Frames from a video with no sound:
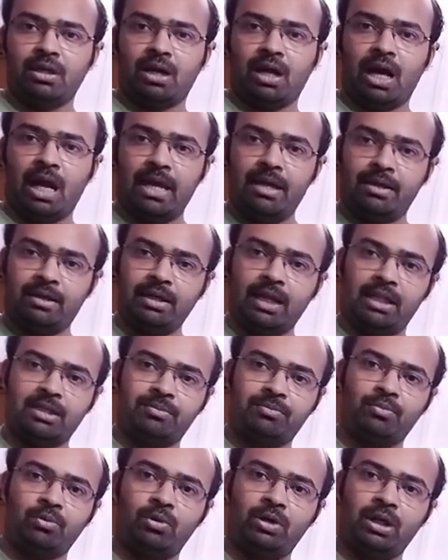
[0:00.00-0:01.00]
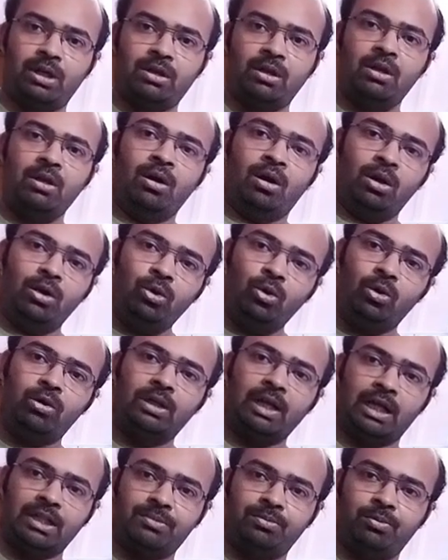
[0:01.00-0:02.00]
high class product or low
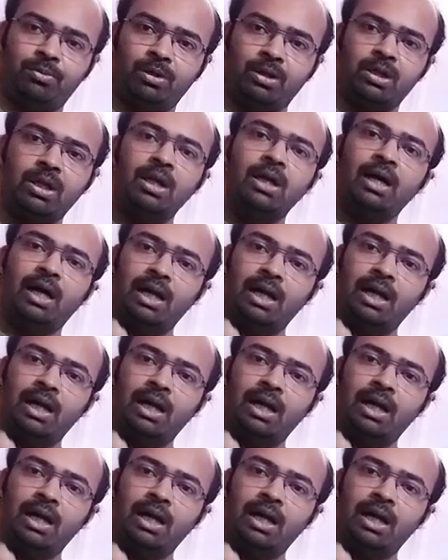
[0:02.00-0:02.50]
class product,